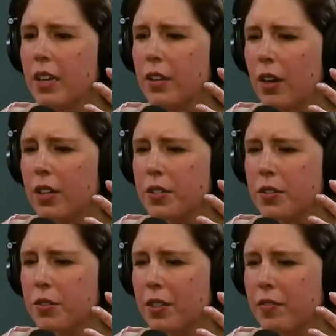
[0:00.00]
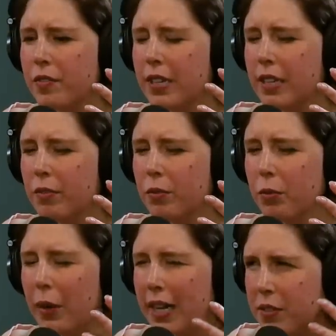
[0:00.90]
you're also sort of
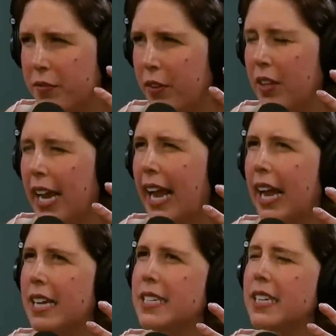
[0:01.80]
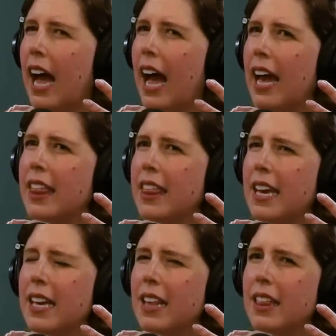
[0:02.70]
restful and I
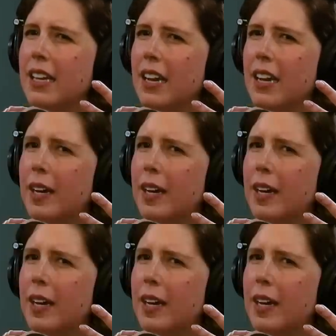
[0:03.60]
think the